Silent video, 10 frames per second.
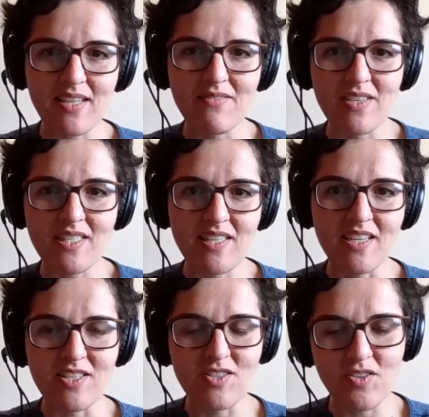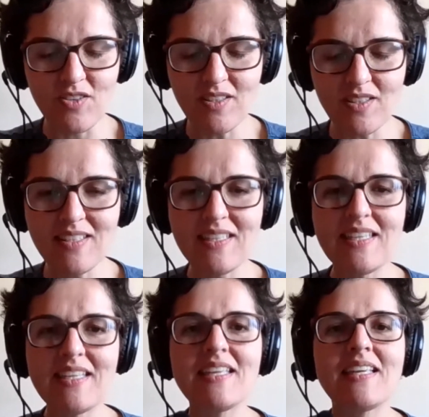to make the scholarship
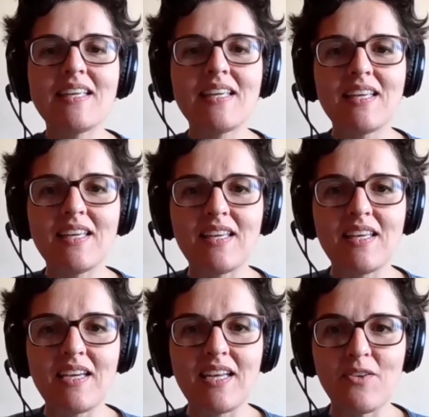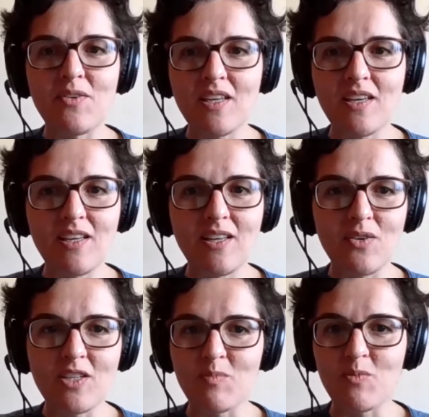for this
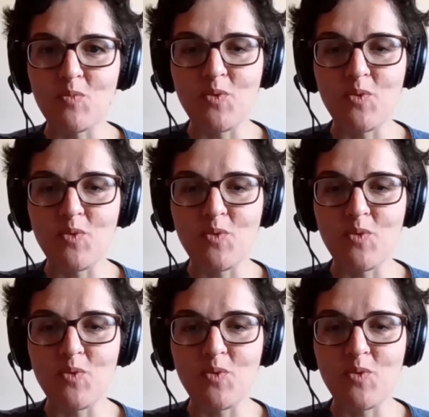investigation.